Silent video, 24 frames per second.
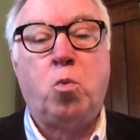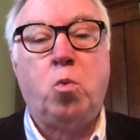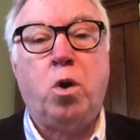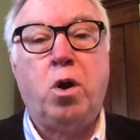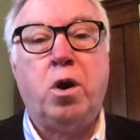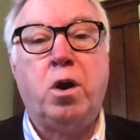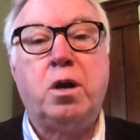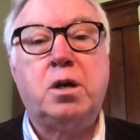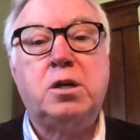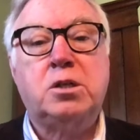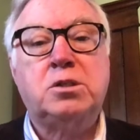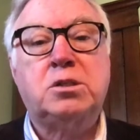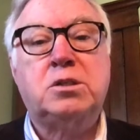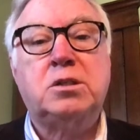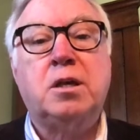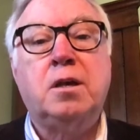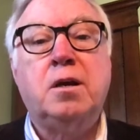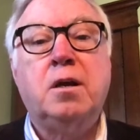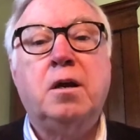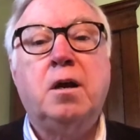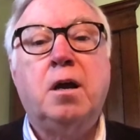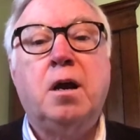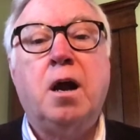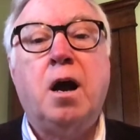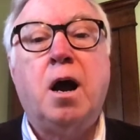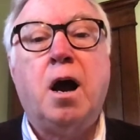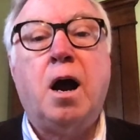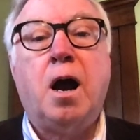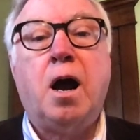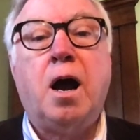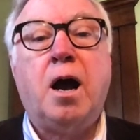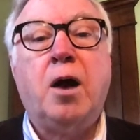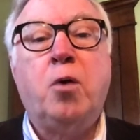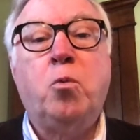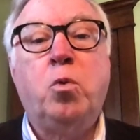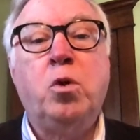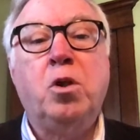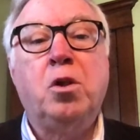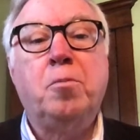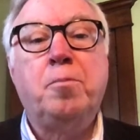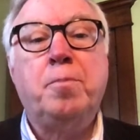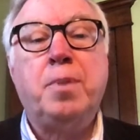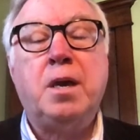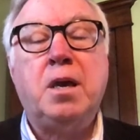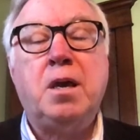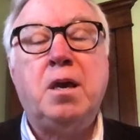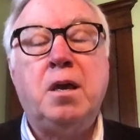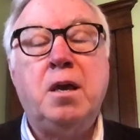works, I will
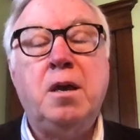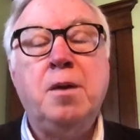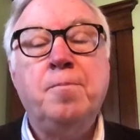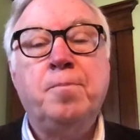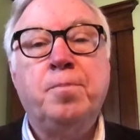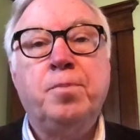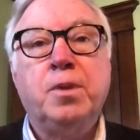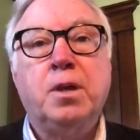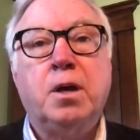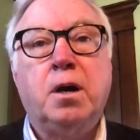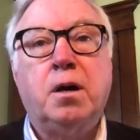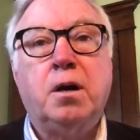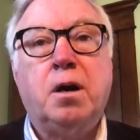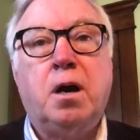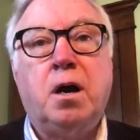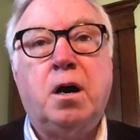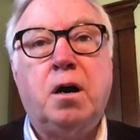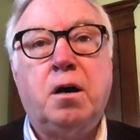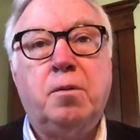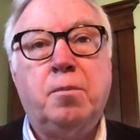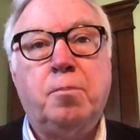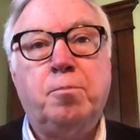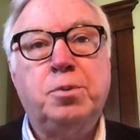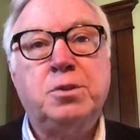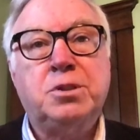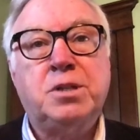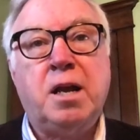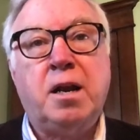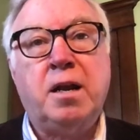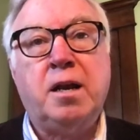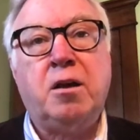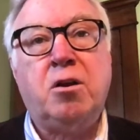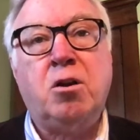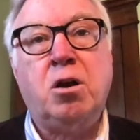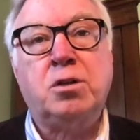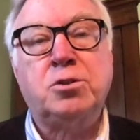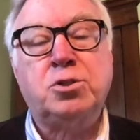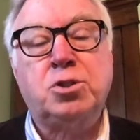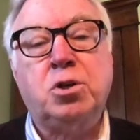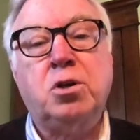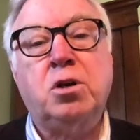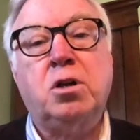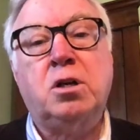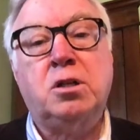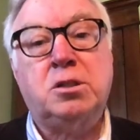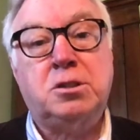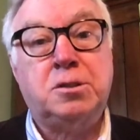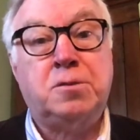be presenting an
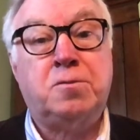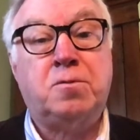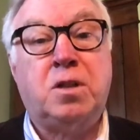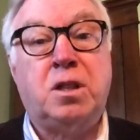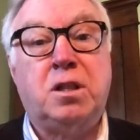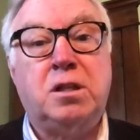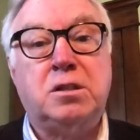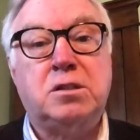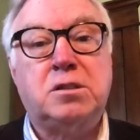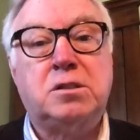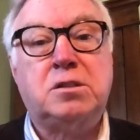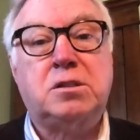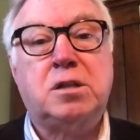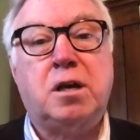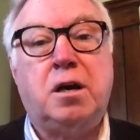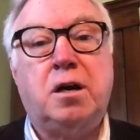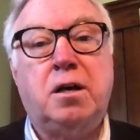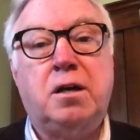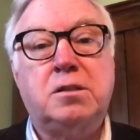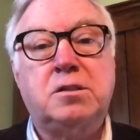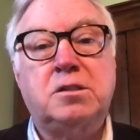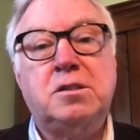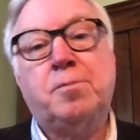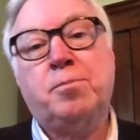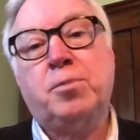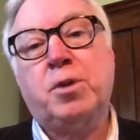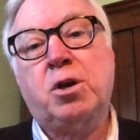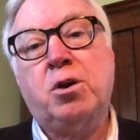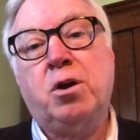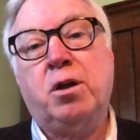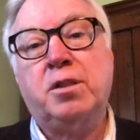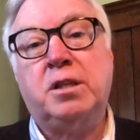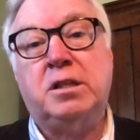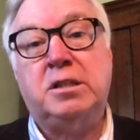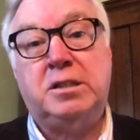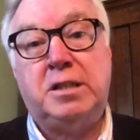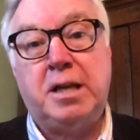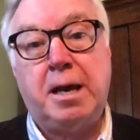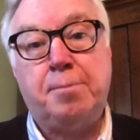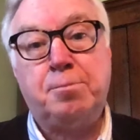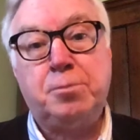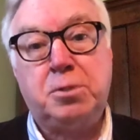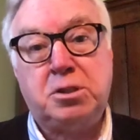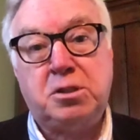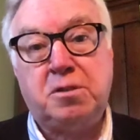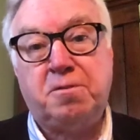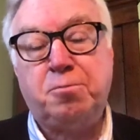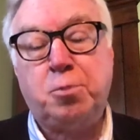alternative to this, something called the
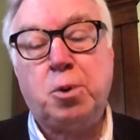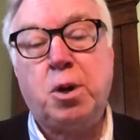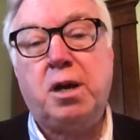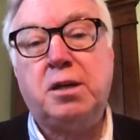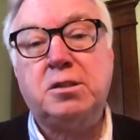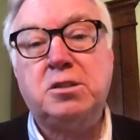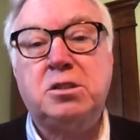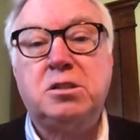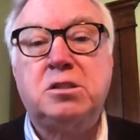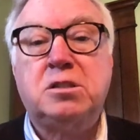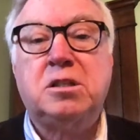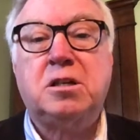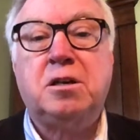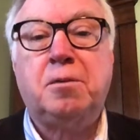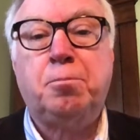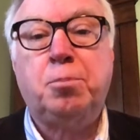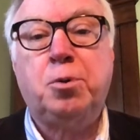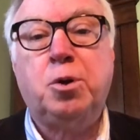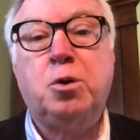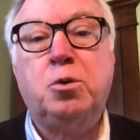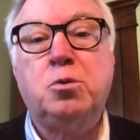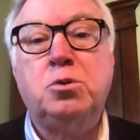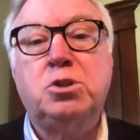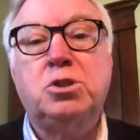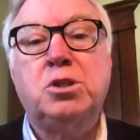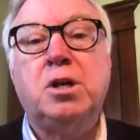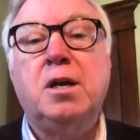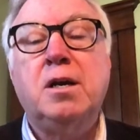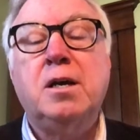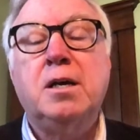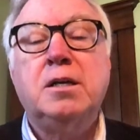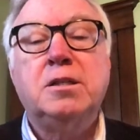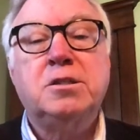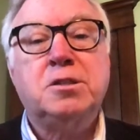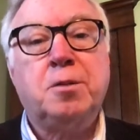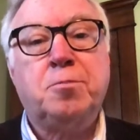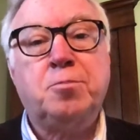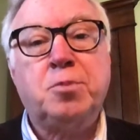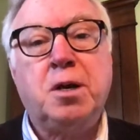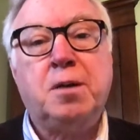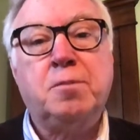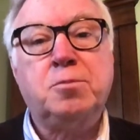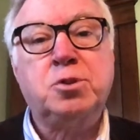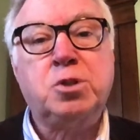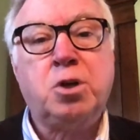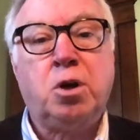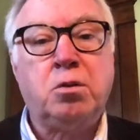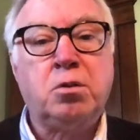depths of processing approach,
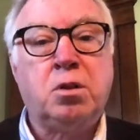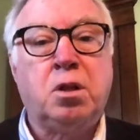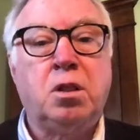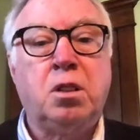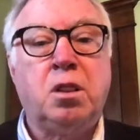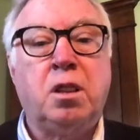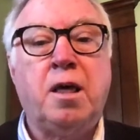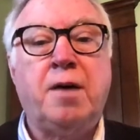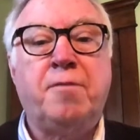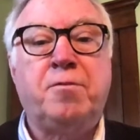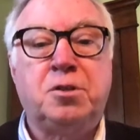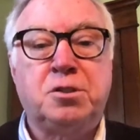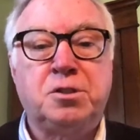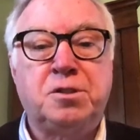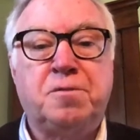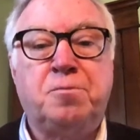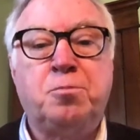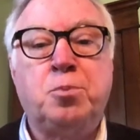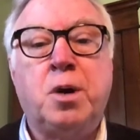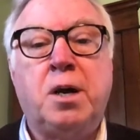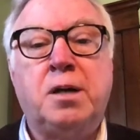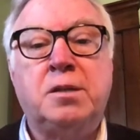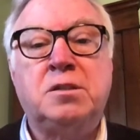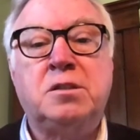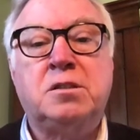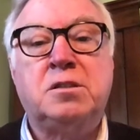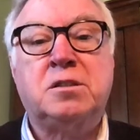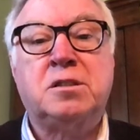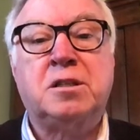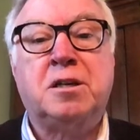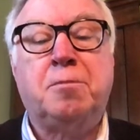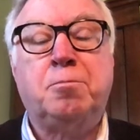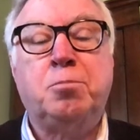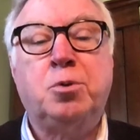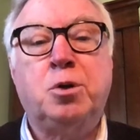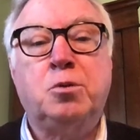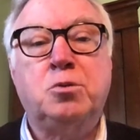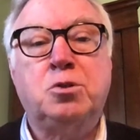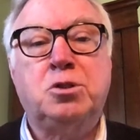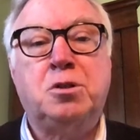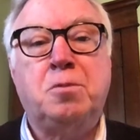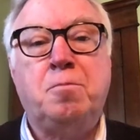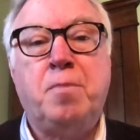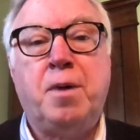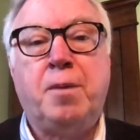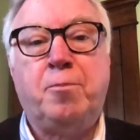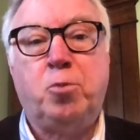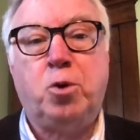sometimes called the levels of processing approach to
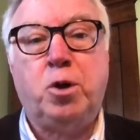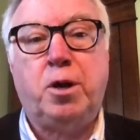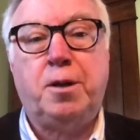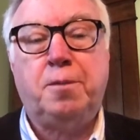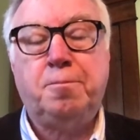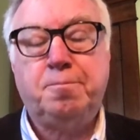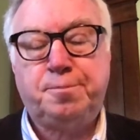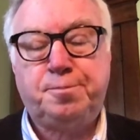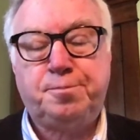memory.